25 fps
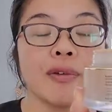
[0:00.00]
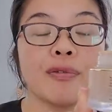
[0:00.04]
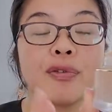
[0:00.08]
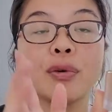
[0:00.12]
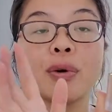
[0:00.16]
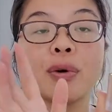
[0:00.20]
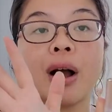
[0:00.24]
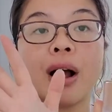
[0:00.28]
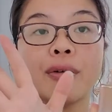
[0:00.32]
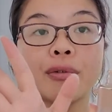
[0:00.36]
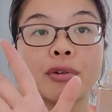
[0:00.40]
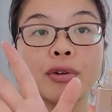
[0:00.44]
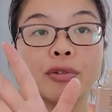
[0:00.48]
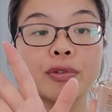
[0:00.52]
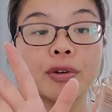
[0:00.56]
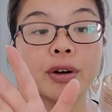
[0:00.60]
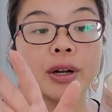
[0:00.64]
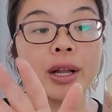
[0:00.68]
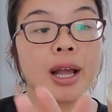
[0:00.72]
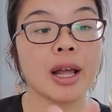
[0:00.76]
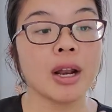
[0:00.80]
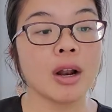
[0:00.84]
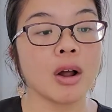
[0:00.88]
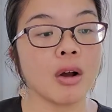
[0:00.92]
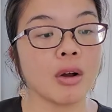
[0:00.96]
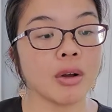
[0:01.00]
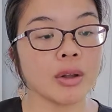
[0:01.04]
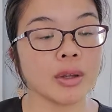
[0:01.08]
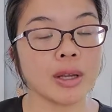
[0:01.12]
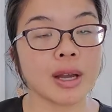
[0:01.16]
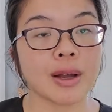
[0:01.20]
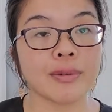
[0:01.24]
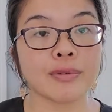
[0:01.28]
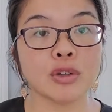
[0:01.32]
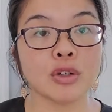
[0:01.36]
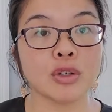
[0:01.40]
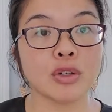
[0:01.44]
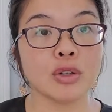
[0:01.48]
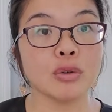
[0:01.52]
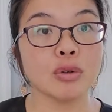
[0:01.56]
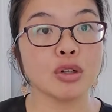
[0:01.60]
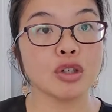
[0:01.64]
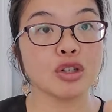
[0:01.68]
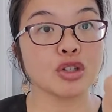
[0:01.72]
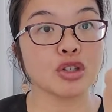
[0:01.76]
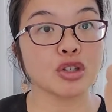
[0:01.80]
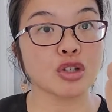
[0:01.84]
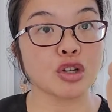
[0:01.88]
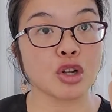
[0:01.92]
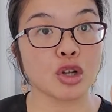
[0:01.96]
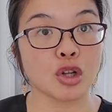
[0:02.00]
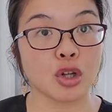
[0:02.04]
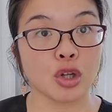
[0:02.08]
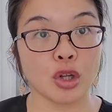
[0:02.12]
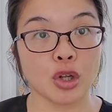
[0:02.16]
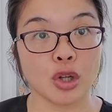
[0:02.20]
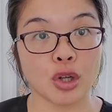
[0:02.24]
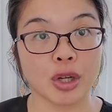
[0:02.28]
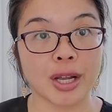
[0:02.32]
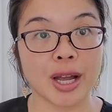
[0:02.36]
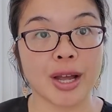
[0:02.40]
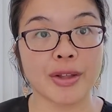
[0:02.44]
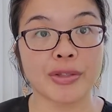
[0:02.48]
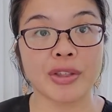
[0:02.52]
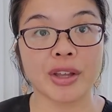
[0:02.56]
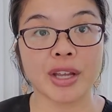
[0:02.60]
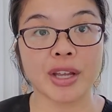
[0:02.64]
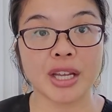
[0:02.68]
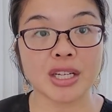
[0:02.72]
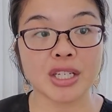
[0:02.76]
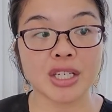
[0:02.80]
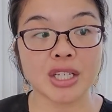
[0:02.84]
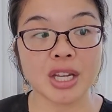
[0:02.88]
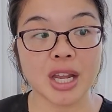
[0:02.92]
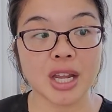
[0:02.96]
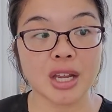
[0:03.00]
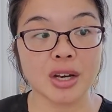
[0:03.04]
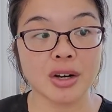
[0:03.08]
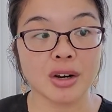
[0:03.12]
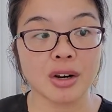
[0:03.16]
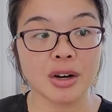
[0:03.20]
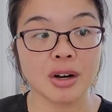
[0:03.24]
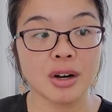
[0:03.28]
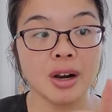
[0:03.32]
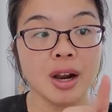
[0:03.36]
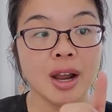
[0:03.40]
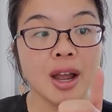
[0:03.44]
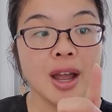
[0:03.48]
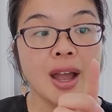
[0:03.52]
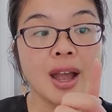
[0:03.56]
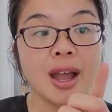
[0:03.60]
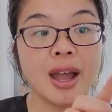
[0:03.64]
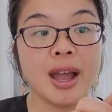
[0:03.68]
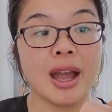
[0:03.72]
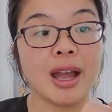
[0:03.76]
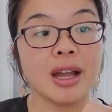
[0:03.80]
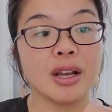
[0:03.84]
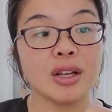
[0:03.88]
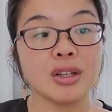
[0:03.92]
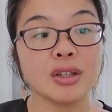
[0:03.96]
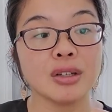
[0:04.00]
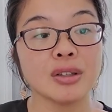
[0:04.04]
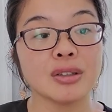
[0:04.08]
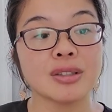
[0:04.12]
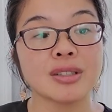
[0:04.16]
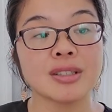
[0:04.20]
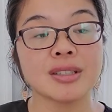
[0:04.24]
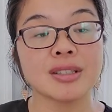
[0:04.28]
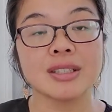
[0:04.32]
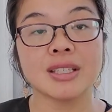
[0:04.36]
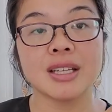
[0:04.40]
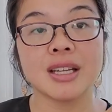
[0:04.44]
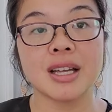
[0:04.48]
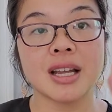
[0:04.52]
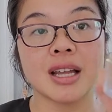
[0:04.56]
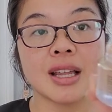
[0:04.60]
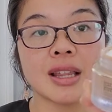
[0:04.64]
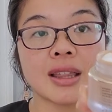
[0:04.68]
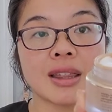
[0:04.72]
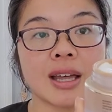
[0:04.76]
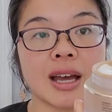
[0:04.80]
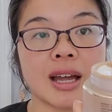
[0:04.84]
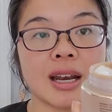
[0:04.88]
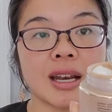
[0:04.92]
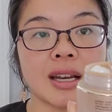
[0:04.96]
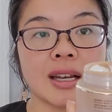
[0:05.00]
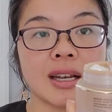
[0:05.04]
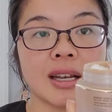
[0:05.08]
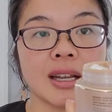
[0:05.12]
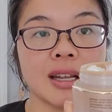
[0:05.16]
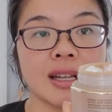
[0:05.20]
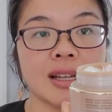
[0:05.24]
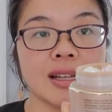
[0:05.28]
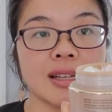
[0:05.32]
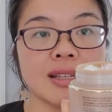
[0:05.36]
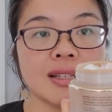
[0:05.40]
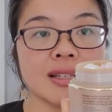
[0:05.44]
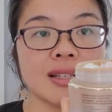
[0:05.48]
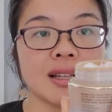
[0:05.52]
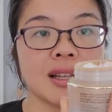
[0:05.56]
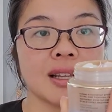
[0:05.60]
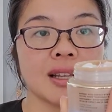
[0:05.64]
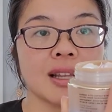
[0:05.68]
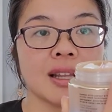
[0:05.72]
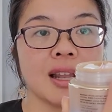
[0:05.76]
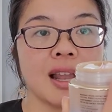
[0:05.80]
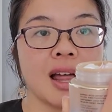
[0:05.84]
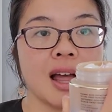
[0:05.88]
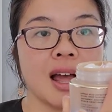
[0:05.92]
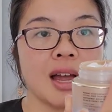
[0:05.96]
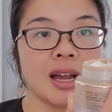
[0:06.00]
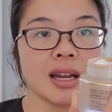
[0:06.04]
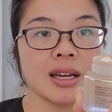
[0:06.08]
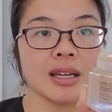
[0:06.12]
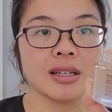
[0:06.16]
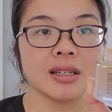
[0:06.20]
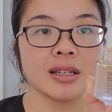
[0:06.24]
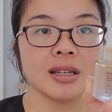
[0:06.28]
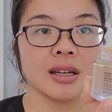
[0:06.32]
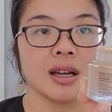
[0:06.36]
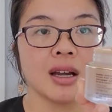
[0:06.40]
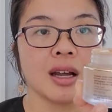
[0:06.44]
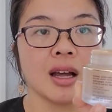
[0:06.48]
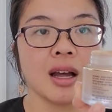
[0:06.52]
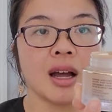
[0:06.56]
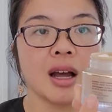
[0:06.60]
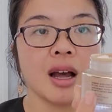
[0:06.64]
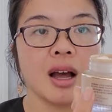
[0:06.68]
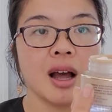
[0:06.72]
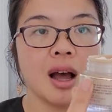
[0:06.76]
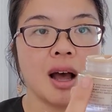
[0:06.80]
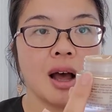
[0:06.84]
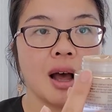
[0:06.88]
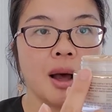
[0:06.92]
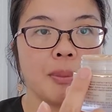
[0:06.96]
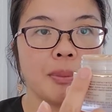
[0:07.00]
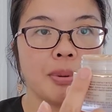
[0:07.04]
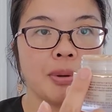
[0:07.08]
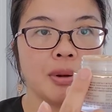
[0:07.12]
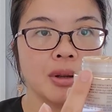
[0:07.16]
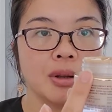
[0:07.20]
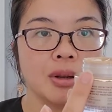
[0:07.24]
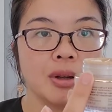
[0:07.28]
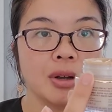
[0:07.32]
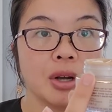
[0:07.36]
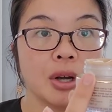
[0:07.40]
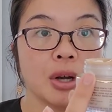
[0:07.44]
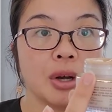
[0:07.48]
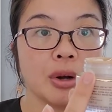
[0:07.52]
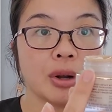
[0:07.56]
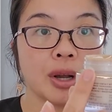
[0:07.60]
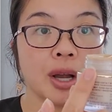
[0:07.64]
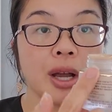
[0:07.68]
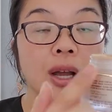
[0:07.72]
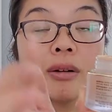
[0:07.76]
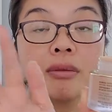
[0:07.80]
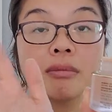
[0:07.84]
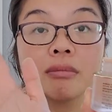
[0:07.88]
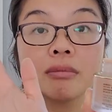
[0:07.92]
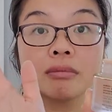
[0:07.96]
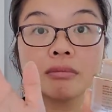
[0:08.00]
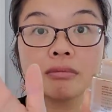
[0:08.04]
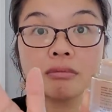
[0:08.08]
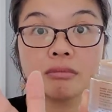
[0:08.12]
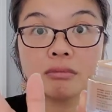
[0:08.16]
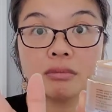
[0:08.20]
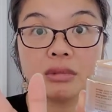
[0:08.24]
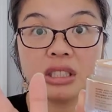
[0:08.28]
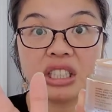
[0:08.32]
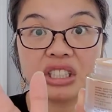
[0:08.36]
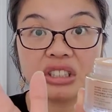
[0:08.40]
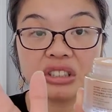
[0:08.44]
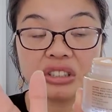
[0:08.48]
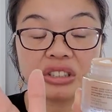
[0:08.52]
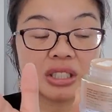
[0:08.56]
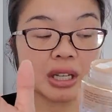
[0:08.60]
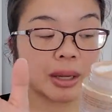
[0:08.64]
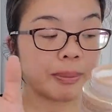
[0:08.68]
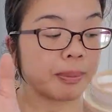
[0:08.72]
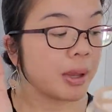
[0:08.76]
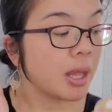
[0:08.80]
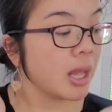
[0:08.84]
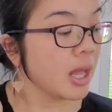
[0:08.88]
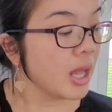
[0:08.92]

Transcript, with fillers: if you ever forget, all you have to do is just look at the container and you'll see that it is lined up. Okay? Little tip.